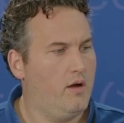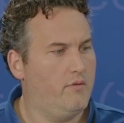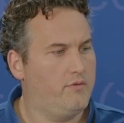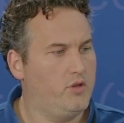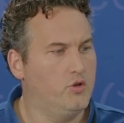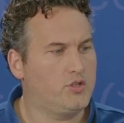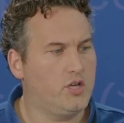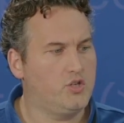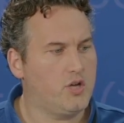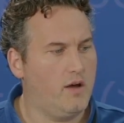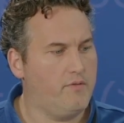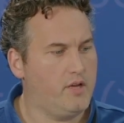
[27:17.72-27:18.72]

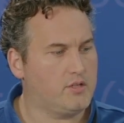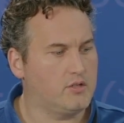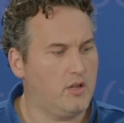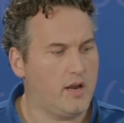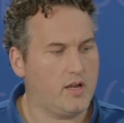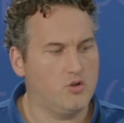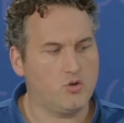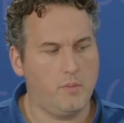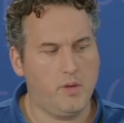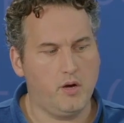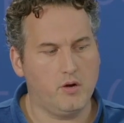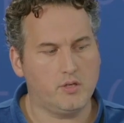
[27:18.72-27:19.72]
usage of this. There's a lot of
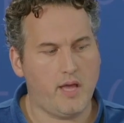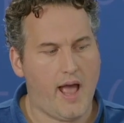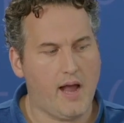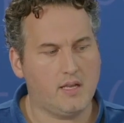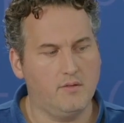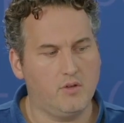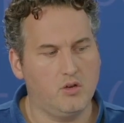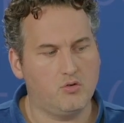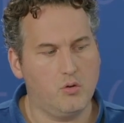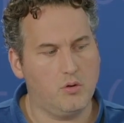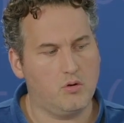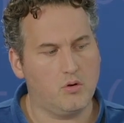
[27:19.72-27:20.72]
contributors, active
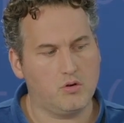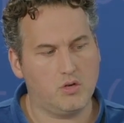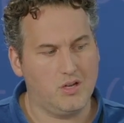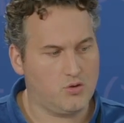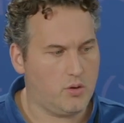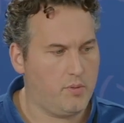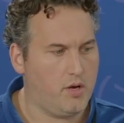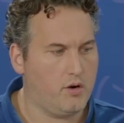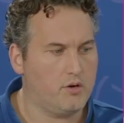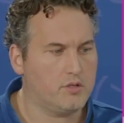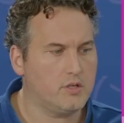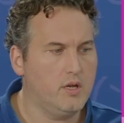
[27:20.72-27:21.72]

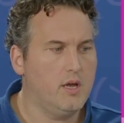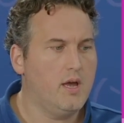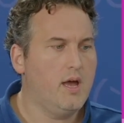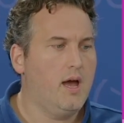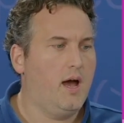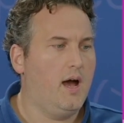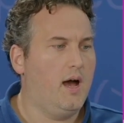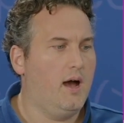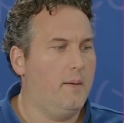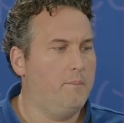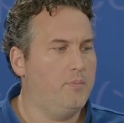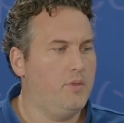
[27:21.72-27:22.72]
contributors.
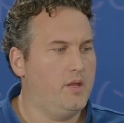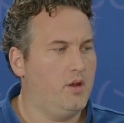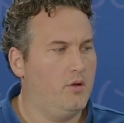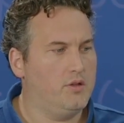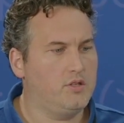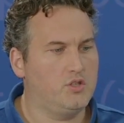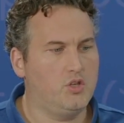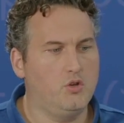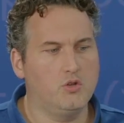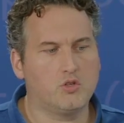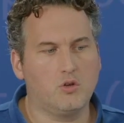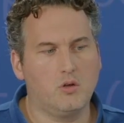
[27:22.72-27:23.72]
This is
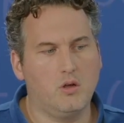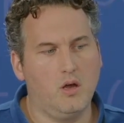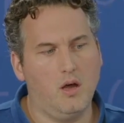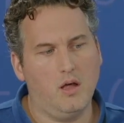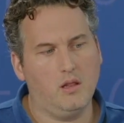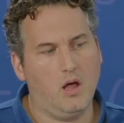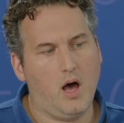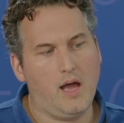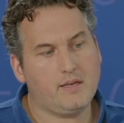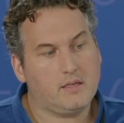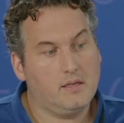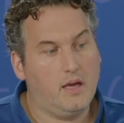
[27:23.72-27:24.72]
used a
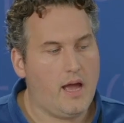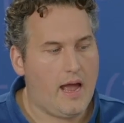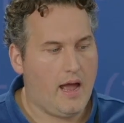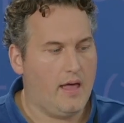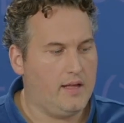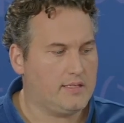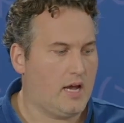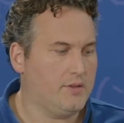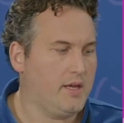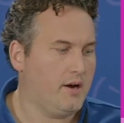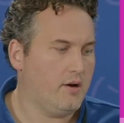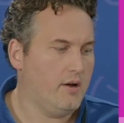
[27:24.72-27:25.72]
lot. That's out
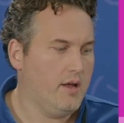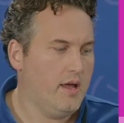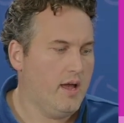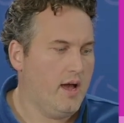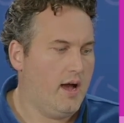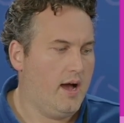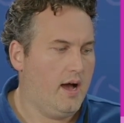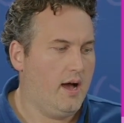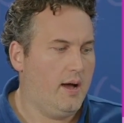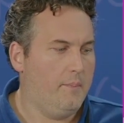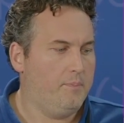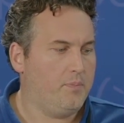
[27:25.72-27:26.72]
there,
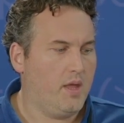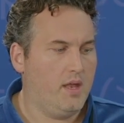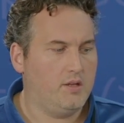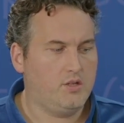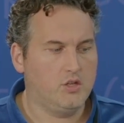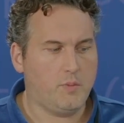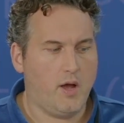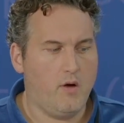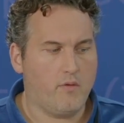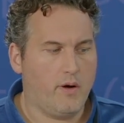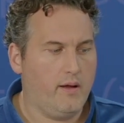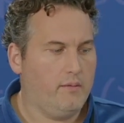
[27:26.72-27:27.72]
and it's used by
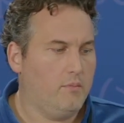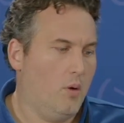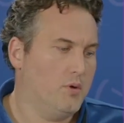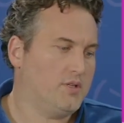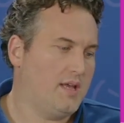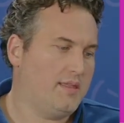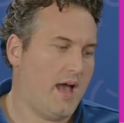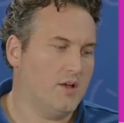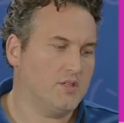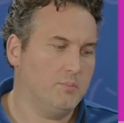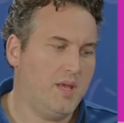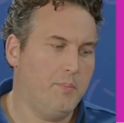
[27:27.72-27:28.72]
over almost
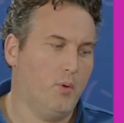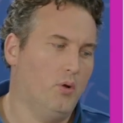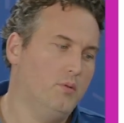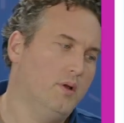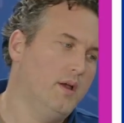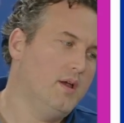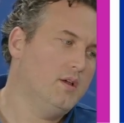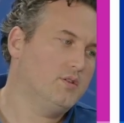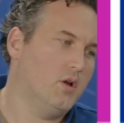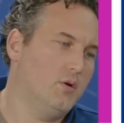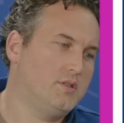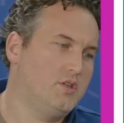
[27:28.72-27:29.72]
8,000 people.
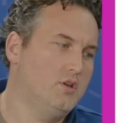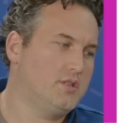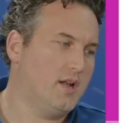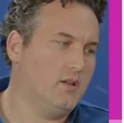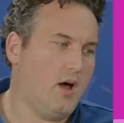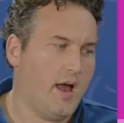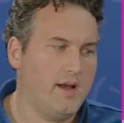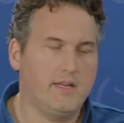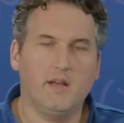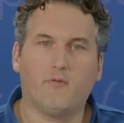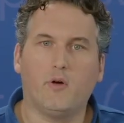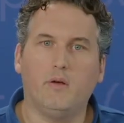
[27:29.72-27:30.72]
So it's used in a lot of
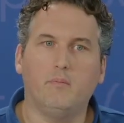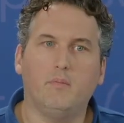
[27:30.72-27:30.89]
different